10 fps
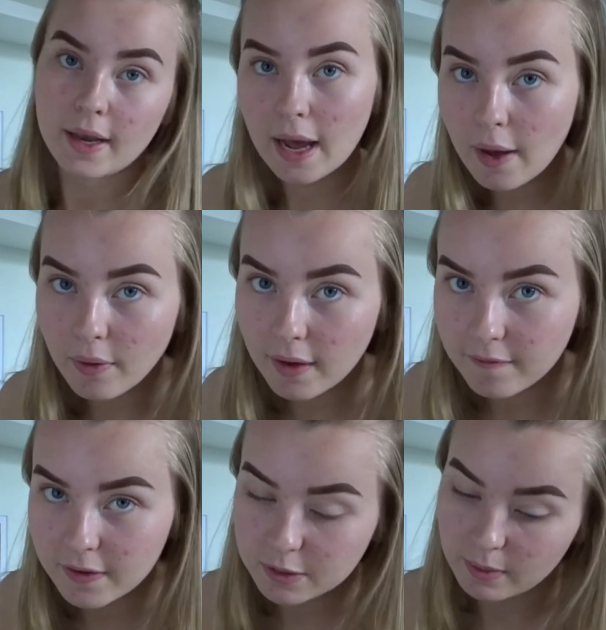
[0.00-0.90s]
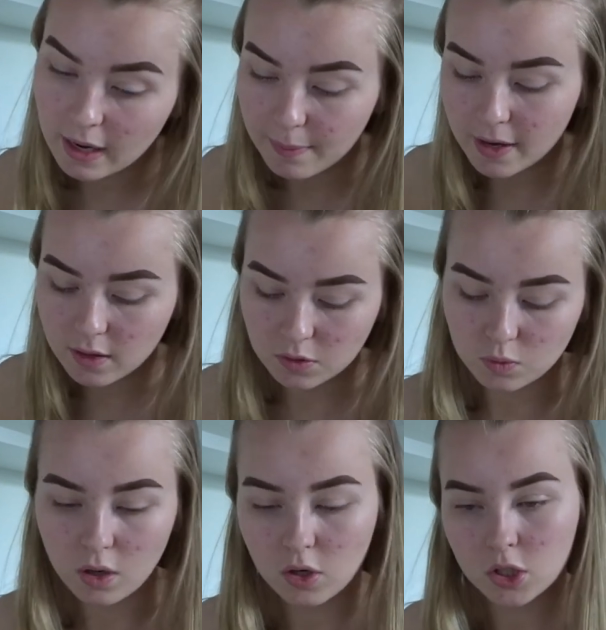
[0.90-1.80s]
now that I've finished my
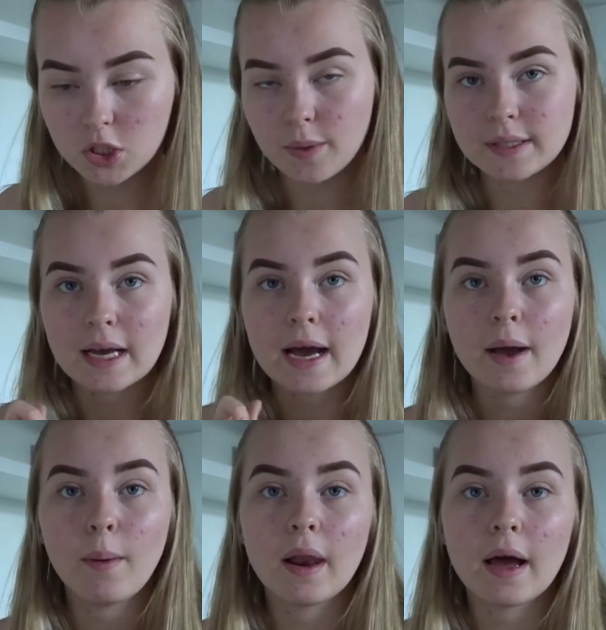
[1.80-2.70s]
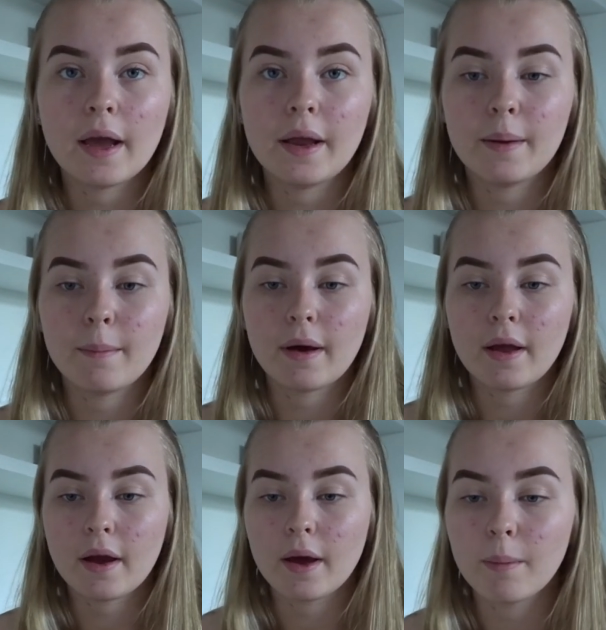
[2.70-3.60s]
eyebrows, what I'm gonna do is outline
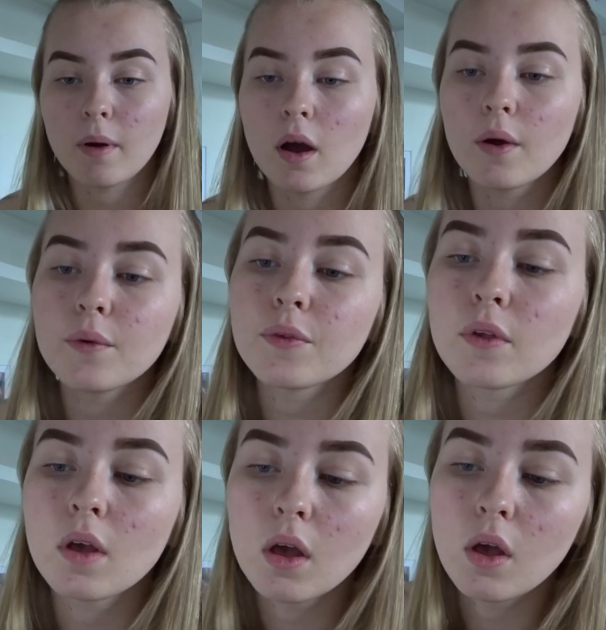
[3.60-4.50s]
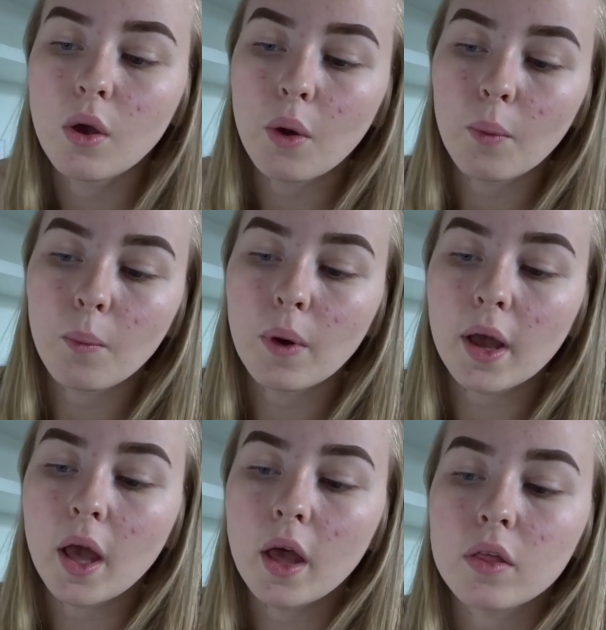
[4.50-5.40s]
my eyebrows
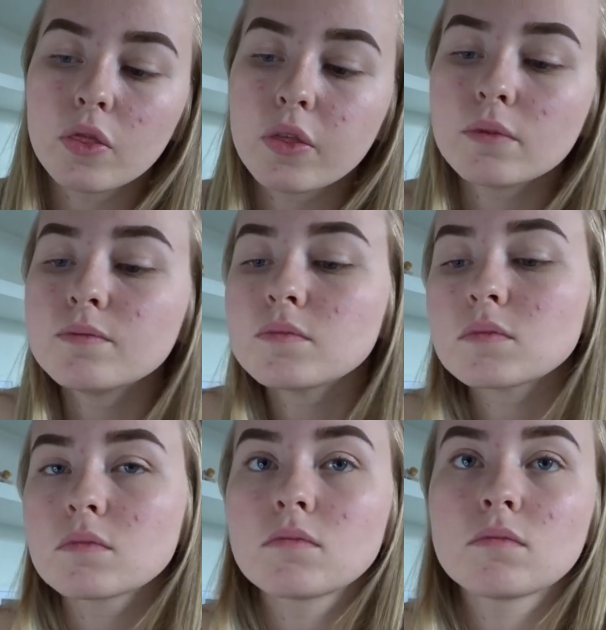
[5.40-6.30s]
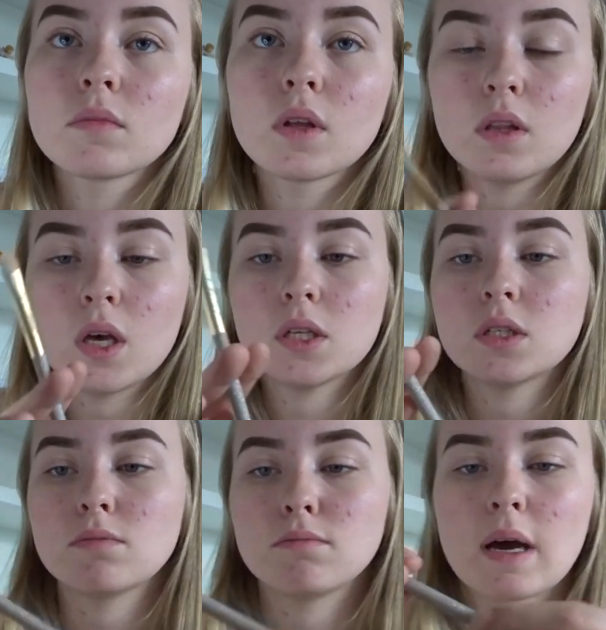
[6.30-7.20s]
with
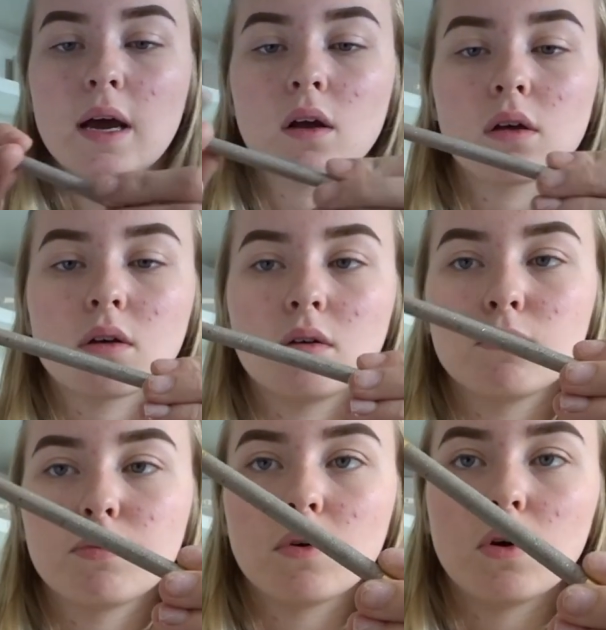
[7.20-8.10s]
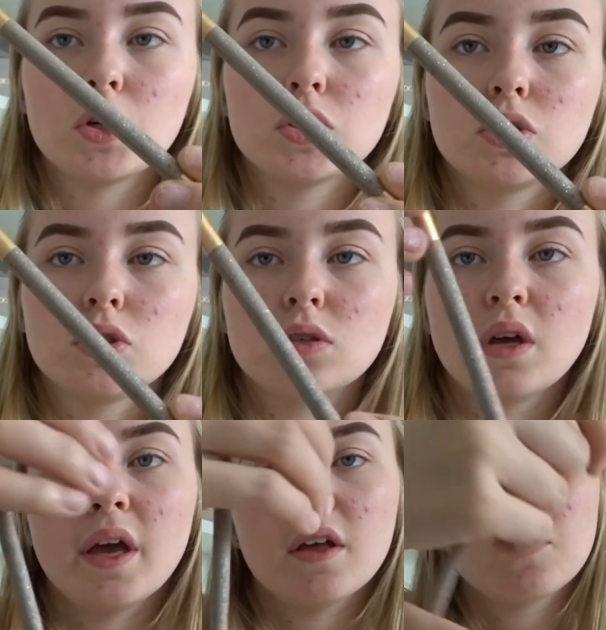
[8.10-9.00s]
this MAC brush.
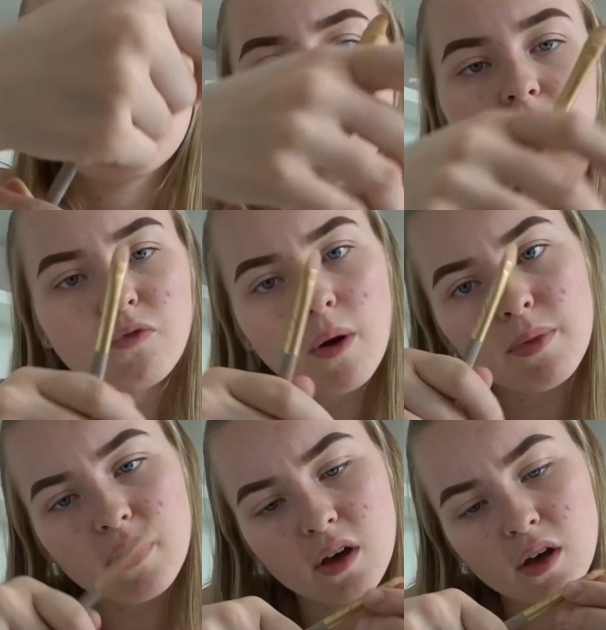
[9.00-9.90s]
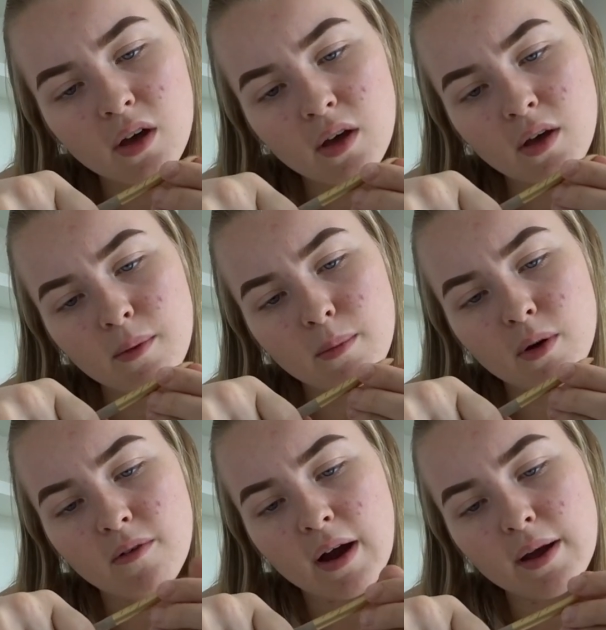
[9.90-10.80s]
It's from the
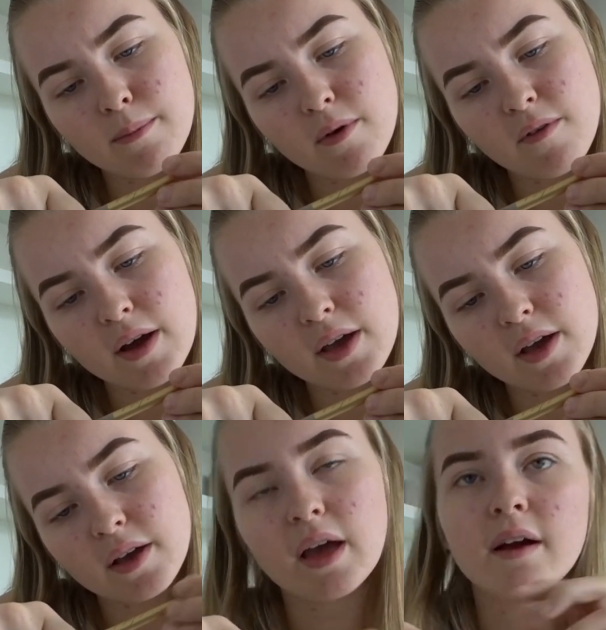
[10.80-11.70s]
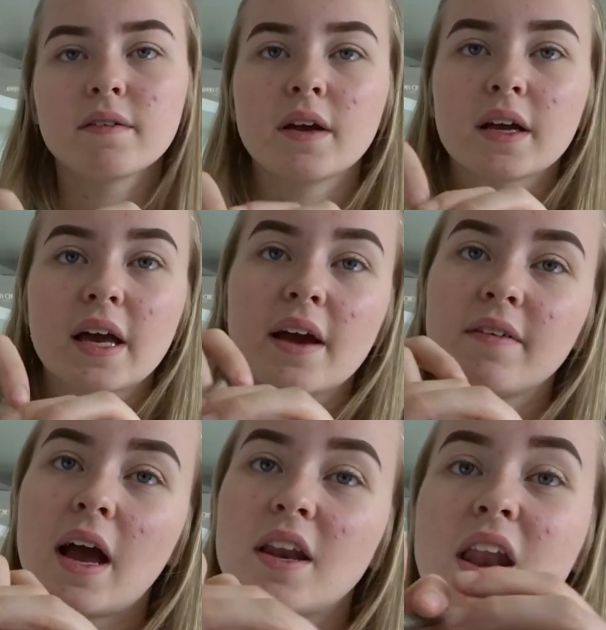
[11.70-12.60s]
Mariah
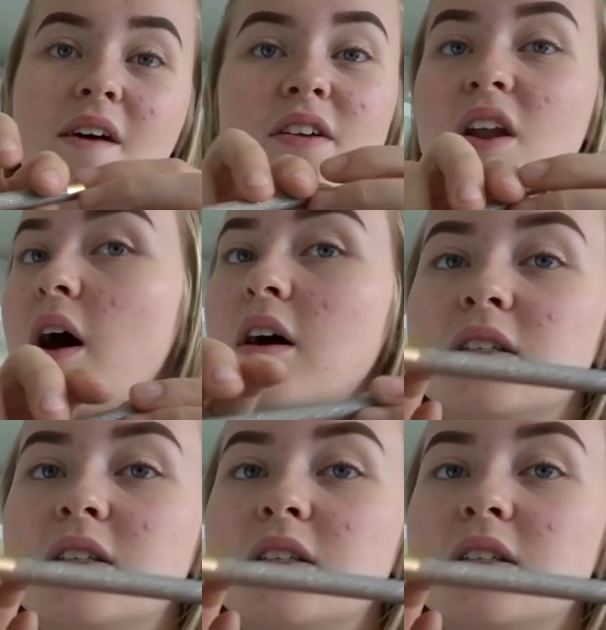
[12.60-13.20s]
Carey. I never know how